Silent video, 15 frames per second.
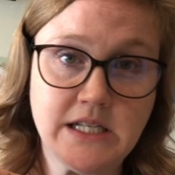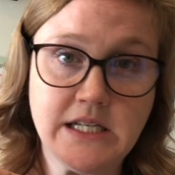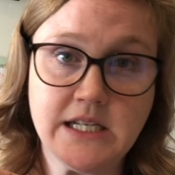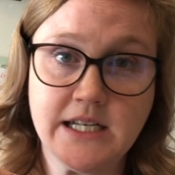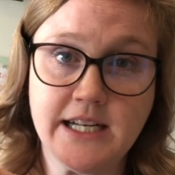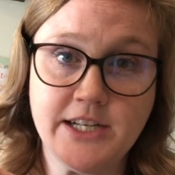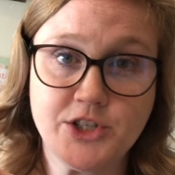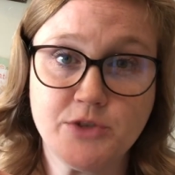seen
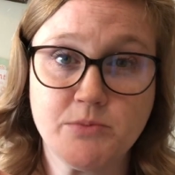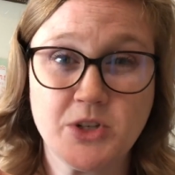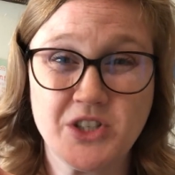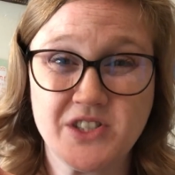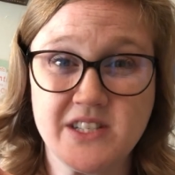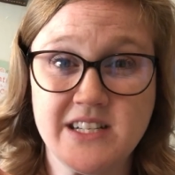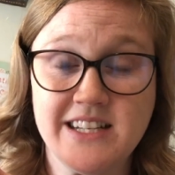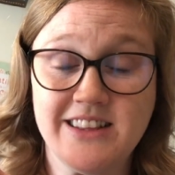an Asian
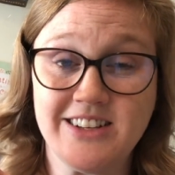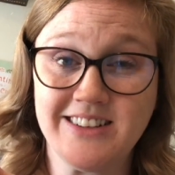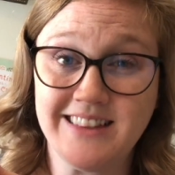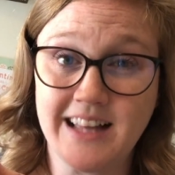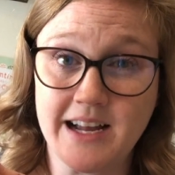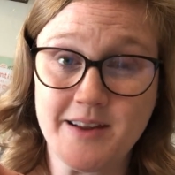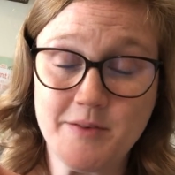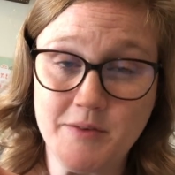person in their
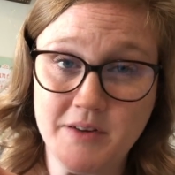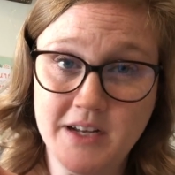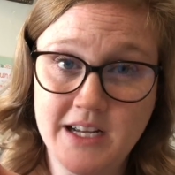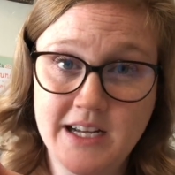life.